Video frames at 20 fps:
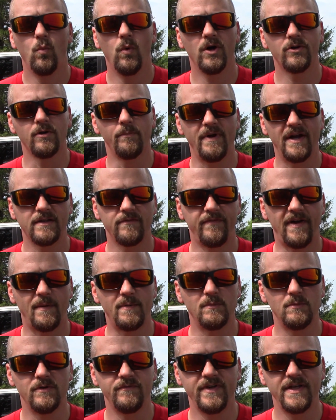Welcome back to
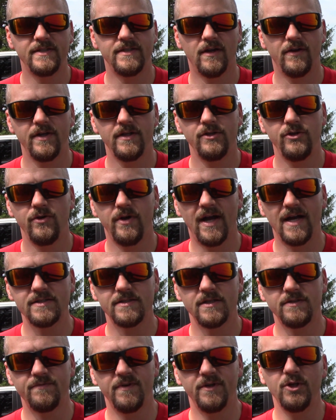Fab Automotive Detailing. You
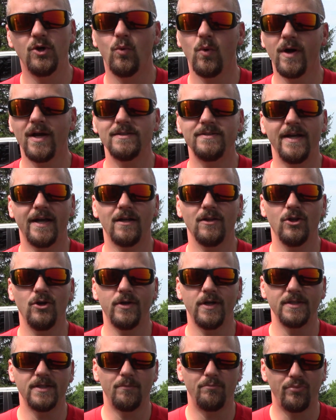guys, in this video, we're gonna take a
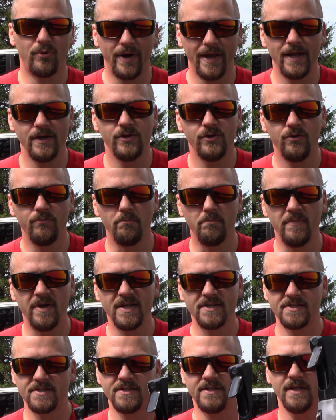look at the brand new
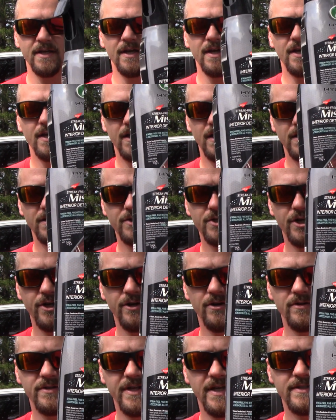Mist interior